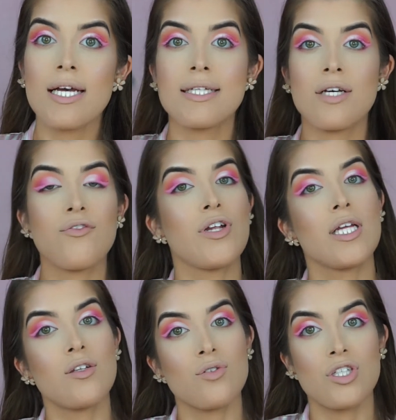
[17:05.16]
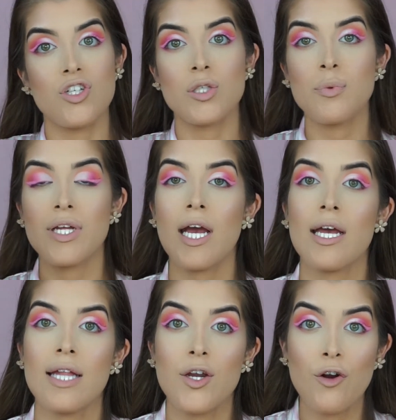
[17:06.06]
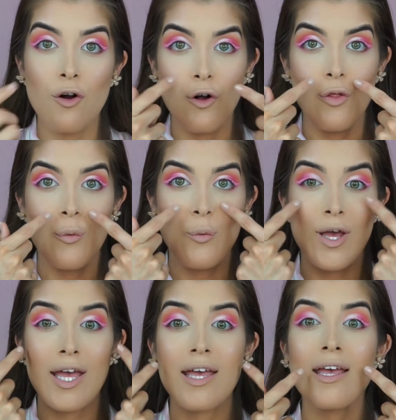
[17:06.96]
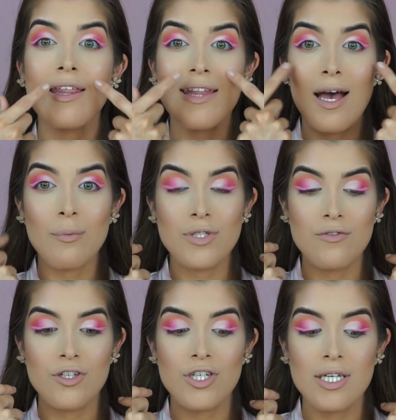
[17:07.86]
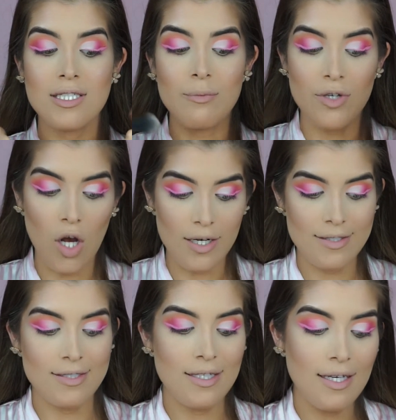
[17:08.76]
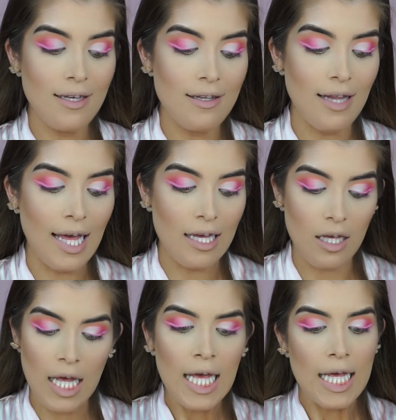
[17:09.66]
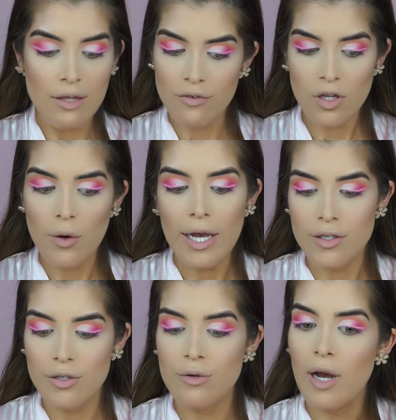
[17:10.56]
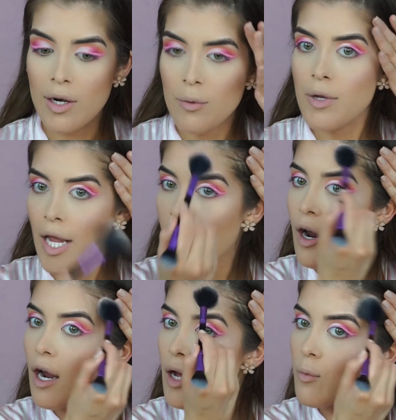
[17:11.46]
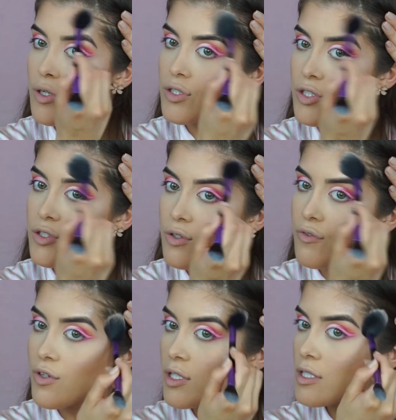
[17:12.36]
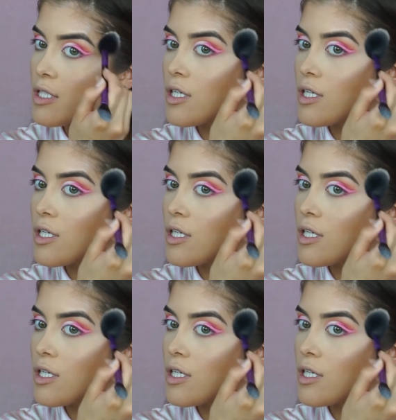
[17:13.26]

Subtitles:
I definitely don't suggest putting highlighter all the way in the apples of your cheeks, but honestly, like, even though I do, I don't care. I wanted to do it for this